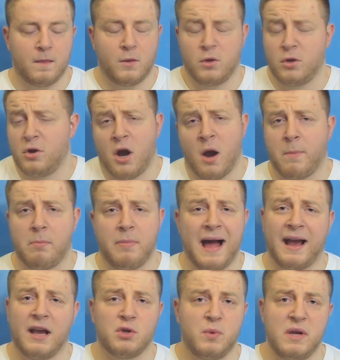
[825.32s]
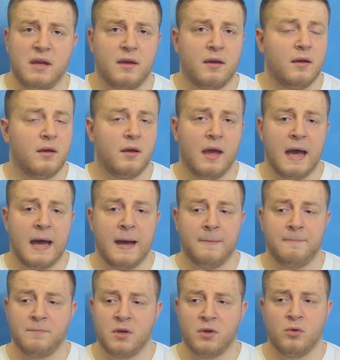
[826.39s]
Your upper back is weak.
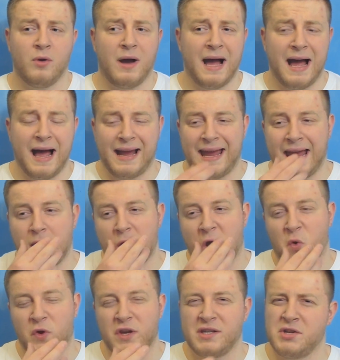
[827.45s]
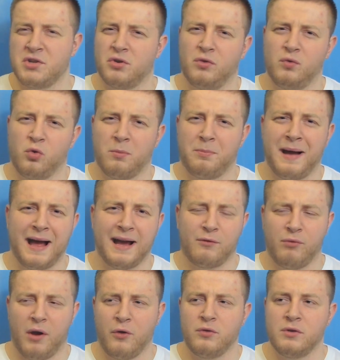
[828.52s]
You know, again, I know you said your lower back
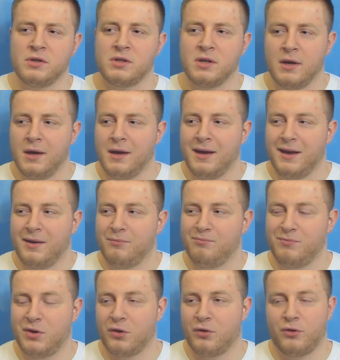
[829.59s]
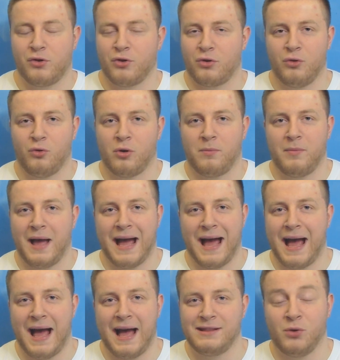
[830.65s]
rounds. Your lower,
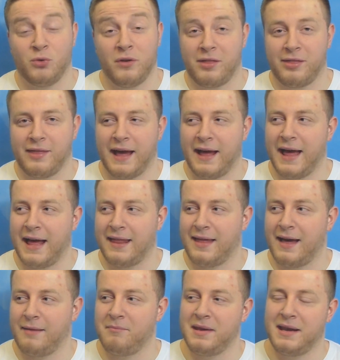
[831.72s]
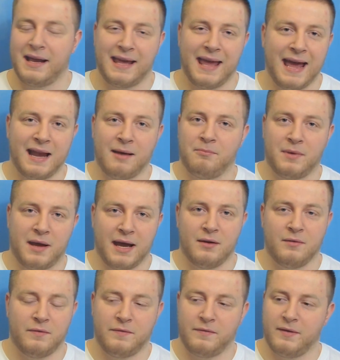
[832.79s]
I mean, again, I'm kind
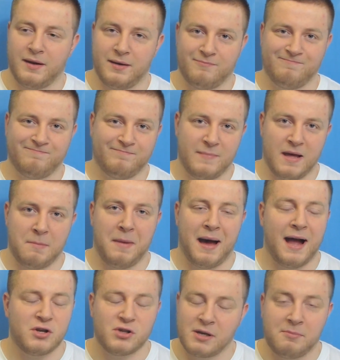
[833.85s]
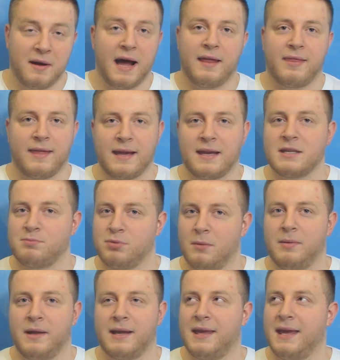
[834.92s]
of imagining, but I think it's
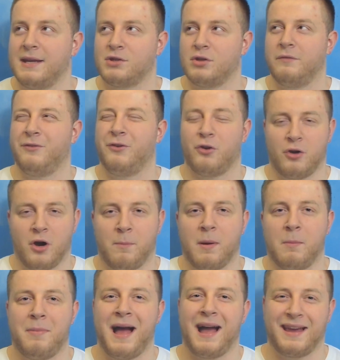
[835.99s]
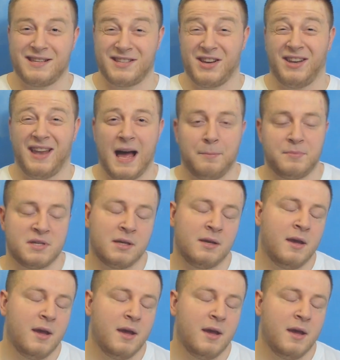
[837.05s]
probably a case of your upper back is collapsing.